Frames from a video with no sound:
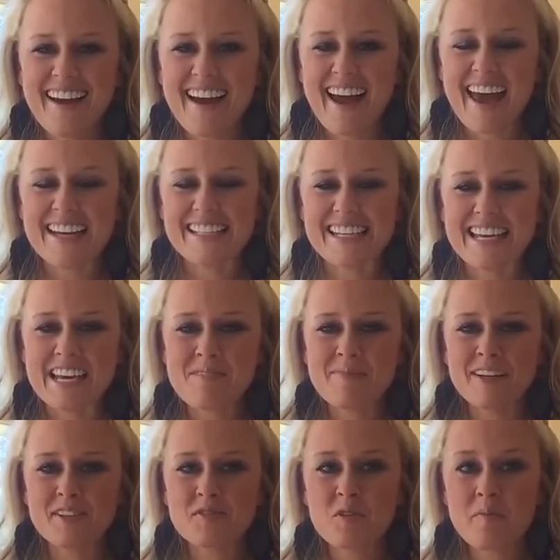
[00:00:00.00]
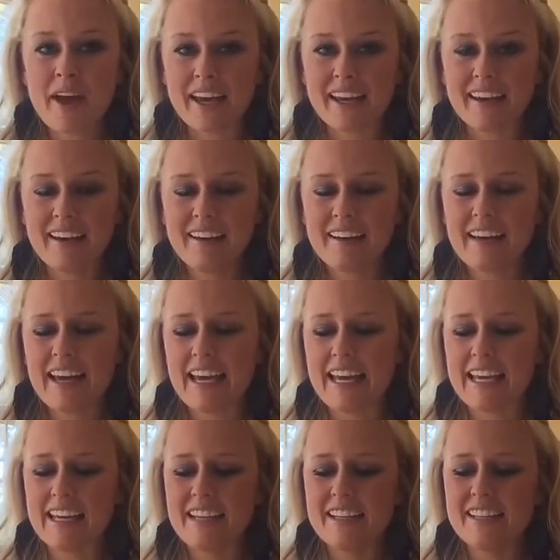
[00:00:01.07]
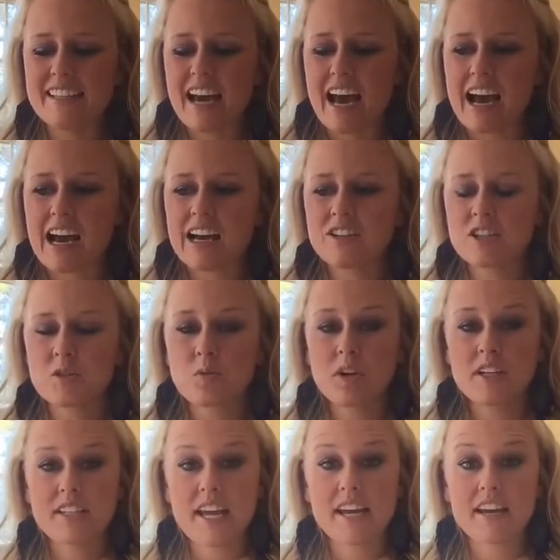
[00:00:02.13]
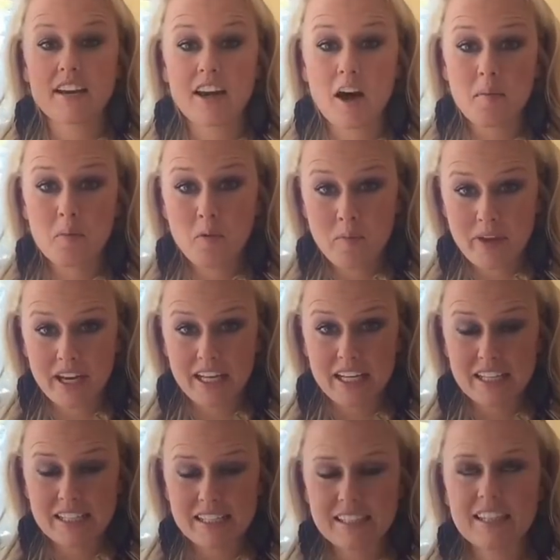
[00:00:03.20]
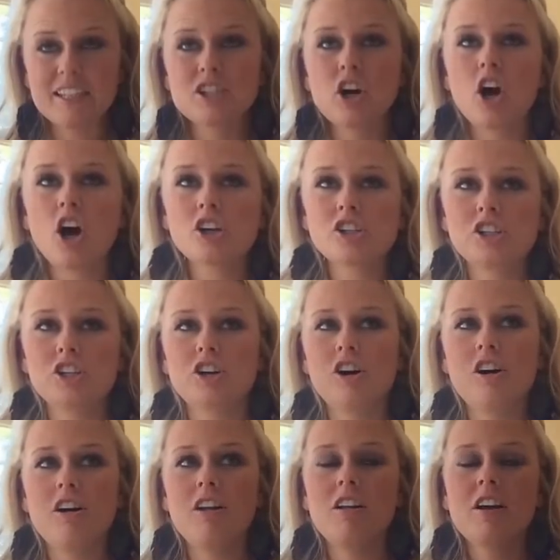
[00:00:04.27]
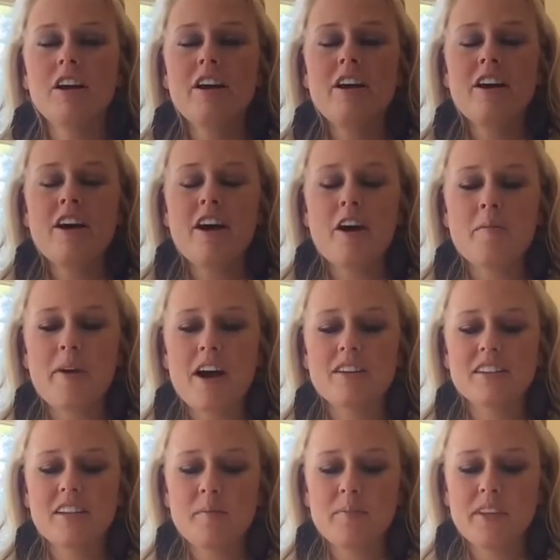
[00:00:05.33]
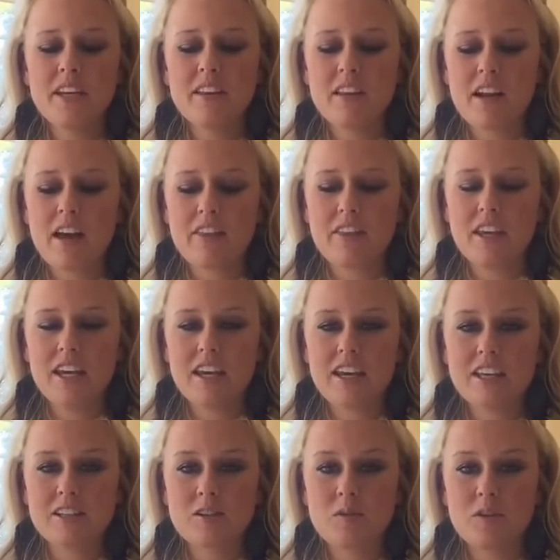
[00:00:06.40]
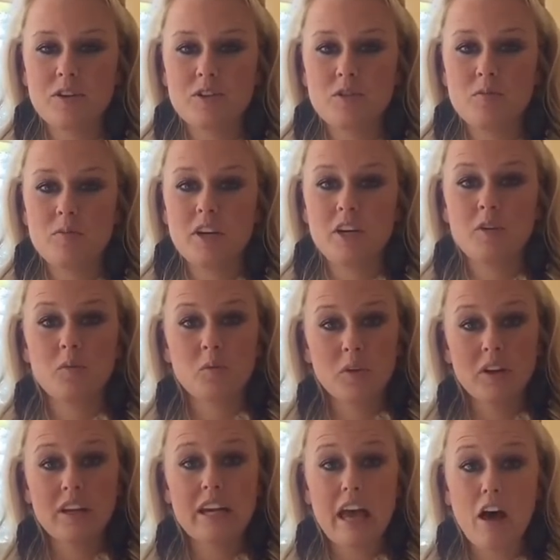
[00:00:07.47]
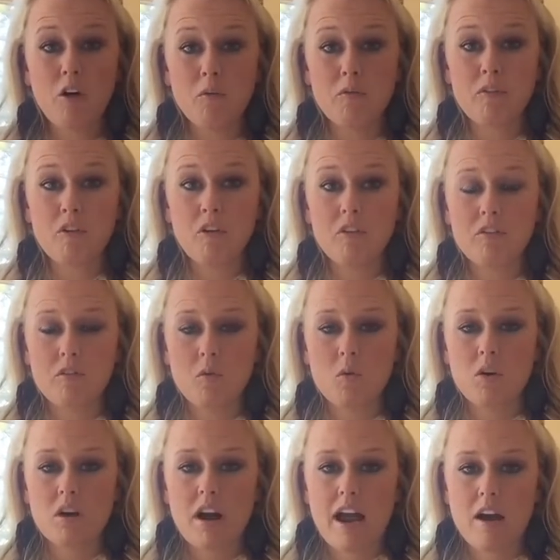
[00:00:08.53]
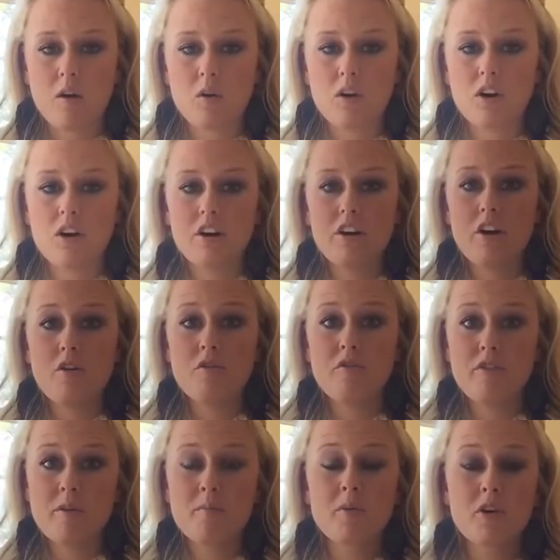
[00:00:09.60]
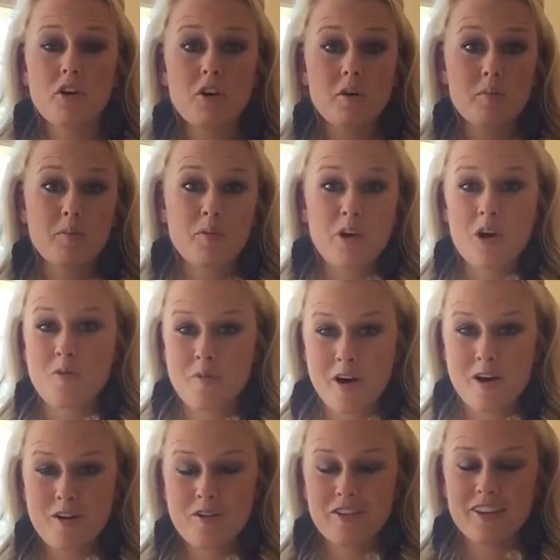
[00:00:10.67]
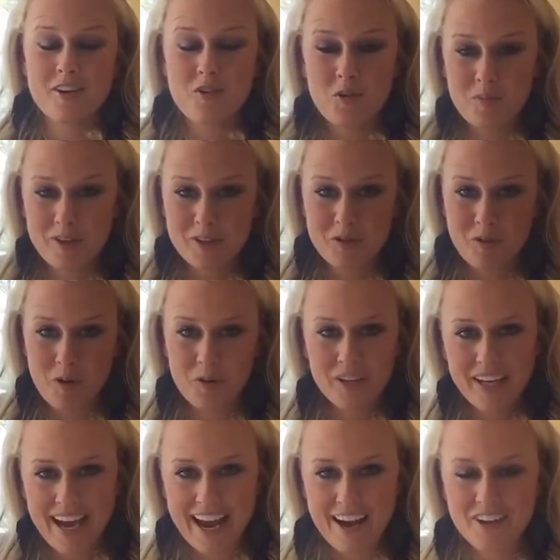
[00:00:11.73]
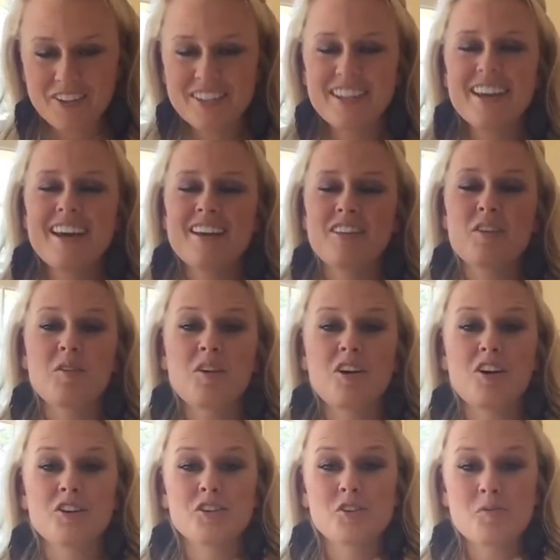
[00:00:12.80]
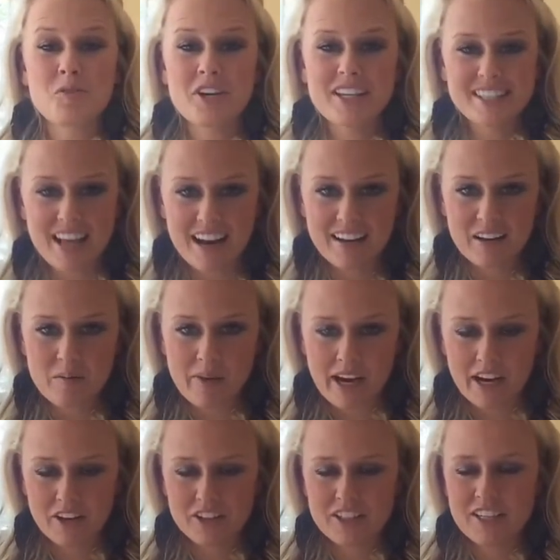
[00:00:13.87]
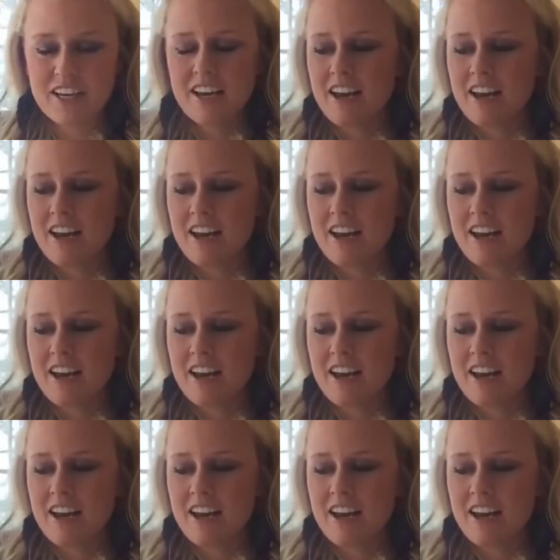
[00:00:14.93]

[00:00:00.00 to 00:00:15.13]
Hey team, it's Rebecca, and I just want to take a couple minutes and talk to y'all about something that I think is going to be really helpful for our November promo that corporate's rolling out that we're all super excited about.